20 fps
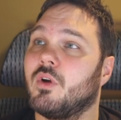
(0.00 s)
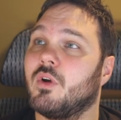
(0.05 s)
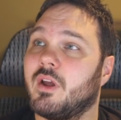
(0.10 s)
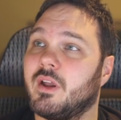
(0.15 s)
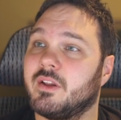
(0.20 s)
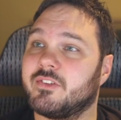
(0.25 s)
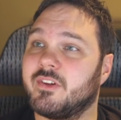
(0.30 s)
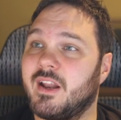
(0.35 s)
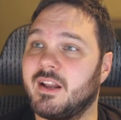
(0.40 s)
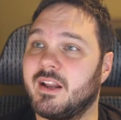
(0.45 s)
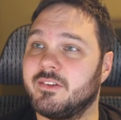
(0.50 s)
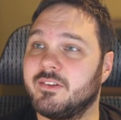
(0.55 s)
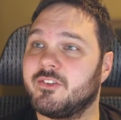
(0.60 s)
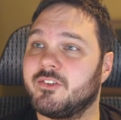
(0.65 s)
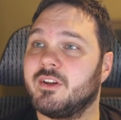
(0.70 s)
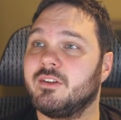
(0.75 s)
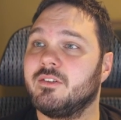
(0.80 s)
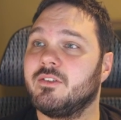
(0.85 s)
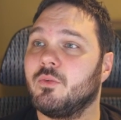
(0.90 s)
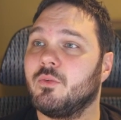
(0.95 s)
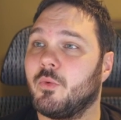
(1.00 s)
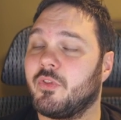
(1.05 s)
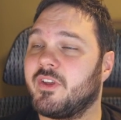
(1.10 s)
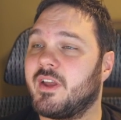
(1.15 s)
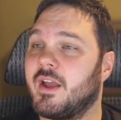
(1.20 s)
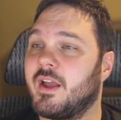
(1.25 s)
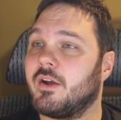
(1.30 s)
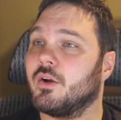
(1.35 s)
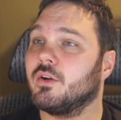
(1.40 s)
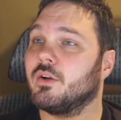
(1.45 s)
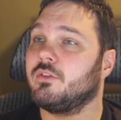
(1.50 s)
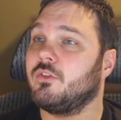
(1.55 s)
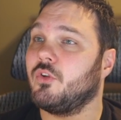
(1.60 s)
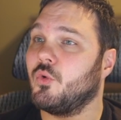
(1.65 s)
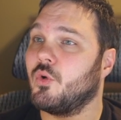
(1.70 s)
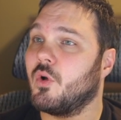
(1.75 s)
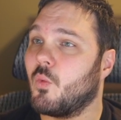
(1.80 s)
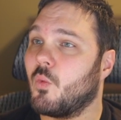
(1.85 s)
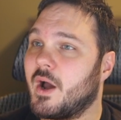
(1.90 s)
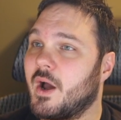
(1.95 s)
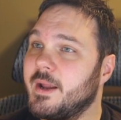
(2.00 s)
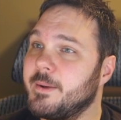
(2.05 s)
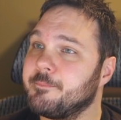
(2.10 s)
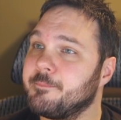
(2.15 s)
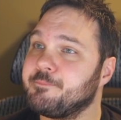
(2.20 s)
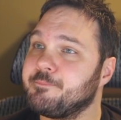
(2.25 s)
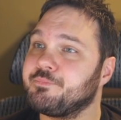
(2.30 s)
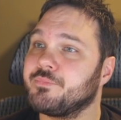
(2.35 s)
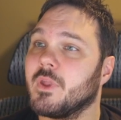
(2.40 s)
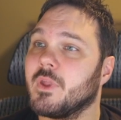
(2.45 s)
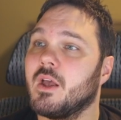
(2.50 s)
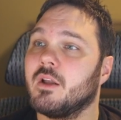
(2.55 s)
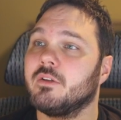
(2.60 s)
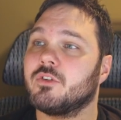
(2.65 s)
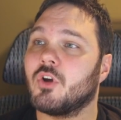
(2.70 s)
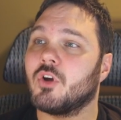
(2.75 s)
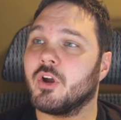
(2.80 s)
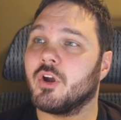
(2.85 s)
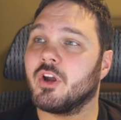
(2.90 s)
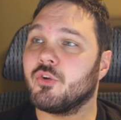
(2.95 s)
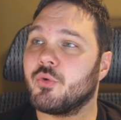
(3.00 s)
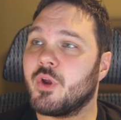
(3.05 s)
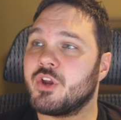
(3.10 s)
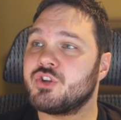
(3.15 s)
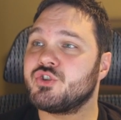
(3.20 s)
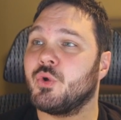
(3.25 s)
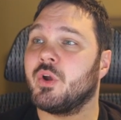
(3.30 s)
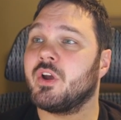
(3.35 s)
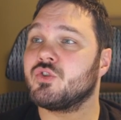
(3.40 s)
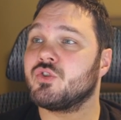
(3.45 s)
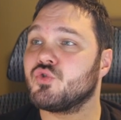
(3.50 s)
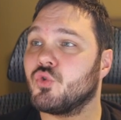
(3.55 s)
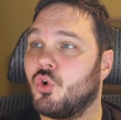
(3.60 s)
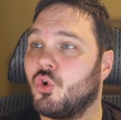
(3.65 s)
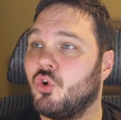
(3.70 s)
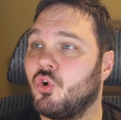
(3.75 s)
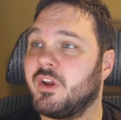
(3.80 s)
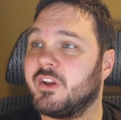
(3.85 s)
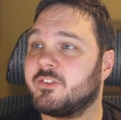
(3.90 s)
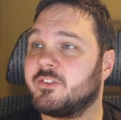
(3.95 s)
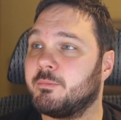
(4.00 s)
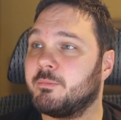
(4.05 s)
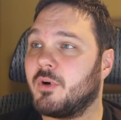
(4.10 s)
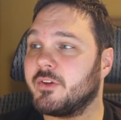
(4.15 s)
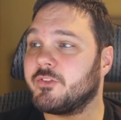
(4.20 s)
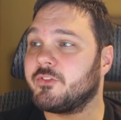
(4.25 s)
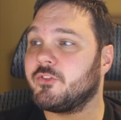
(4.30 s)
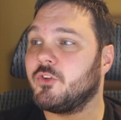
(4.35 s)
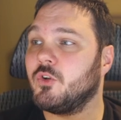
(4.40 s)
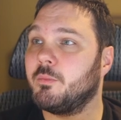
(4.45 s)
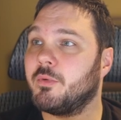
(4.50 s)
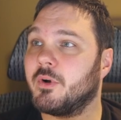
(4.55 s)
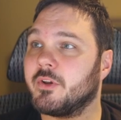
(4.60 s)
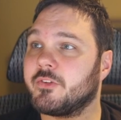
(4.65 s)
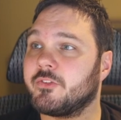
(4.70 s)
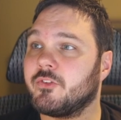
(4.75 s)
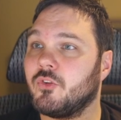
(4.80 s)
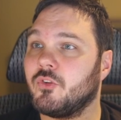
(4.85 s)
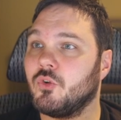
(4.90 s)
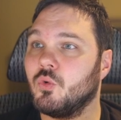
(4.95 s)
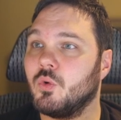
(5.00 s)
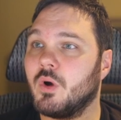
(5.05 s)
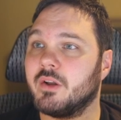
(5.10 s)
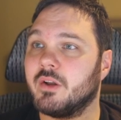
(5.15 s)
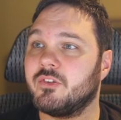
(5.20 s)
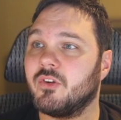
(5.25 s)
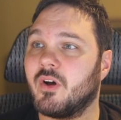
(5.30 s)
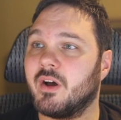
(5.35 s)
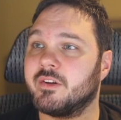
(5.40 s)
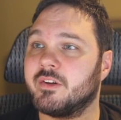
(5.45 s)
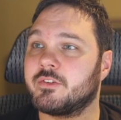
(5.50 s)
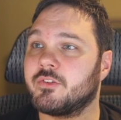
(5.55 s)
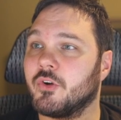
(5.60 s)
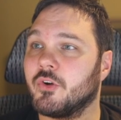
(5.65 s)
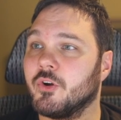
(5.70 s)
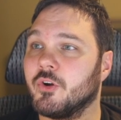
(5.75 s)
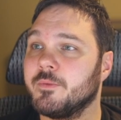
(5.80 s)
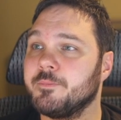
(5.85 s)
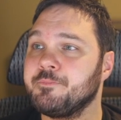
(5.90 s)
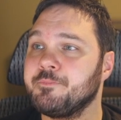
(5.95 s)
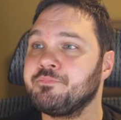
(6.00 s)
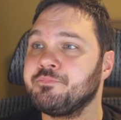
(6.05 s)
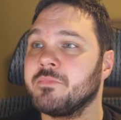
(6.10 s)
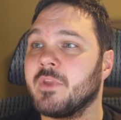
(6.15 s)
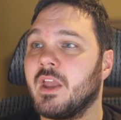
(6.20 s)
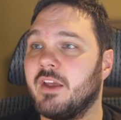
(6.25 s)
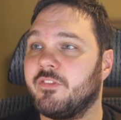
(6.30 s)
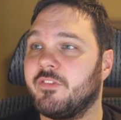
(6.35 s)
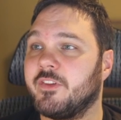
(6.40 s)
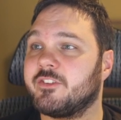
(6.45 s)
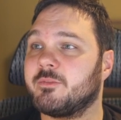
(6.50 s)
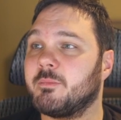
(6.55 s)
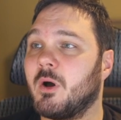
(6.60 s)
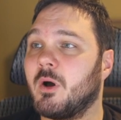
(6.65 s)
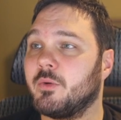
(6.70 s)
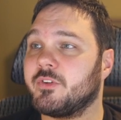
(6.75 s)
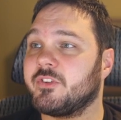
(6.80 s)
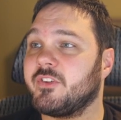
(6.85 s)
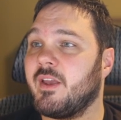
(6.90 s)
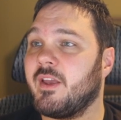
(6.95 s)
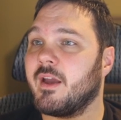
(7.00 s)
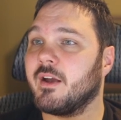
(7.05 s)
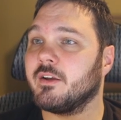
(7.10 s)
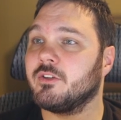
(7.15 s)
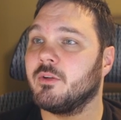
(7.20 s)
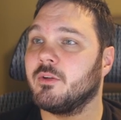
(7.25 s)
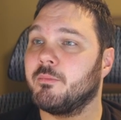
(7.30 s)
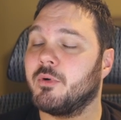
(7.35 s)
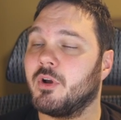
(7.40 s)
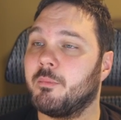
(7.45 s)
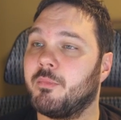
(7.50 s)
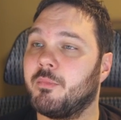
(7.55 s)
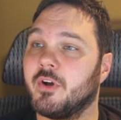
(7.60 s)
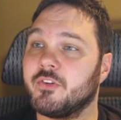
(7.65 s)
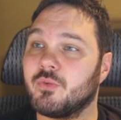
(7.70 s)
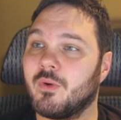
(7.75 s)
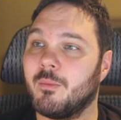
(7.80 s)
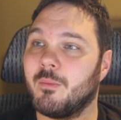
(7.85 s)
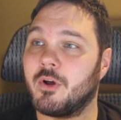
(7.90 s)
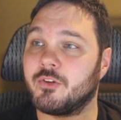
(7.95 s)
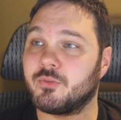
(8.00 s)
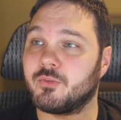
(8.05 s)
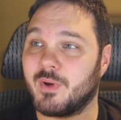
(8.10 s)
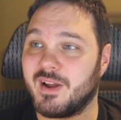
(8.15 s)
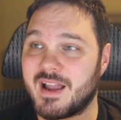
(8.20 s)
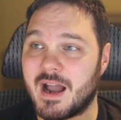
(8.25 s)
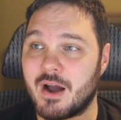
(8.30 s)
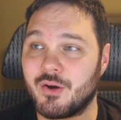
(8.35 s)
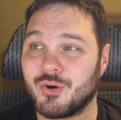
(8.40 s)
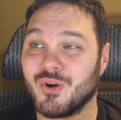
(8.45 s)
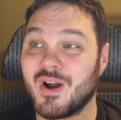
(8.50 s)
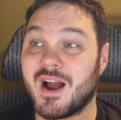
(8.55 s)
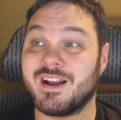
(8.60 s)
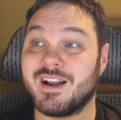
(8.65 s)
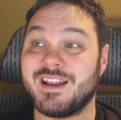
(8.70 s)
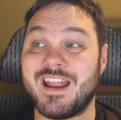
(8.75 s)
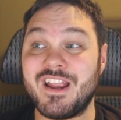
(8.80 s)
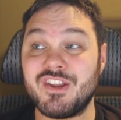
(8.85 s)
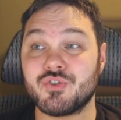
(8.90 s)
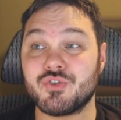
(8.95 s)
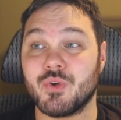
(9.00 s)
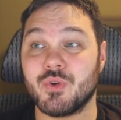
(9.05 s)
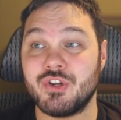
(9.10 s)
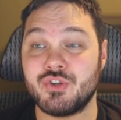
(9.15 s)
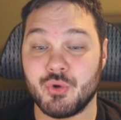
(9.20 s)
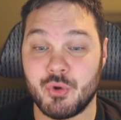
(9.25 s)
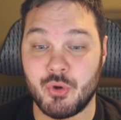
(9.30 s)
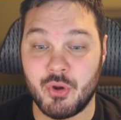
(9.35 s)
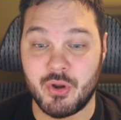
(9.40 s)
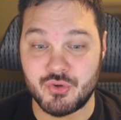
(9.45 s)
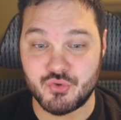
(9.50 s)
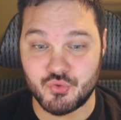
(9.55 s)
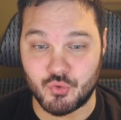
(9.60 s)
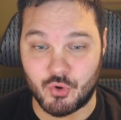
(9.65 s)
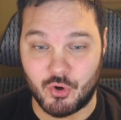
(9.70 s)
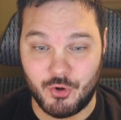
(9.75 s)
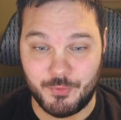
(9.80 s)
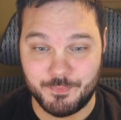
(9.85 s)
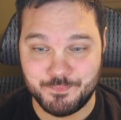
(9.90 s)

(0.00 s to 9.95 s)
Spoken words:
It's an instant with kicker 2 and a white. Target creature you control gets +2/+2 until end of turn. If this spell is kicked, put a +1/+1 counter on each creature you control.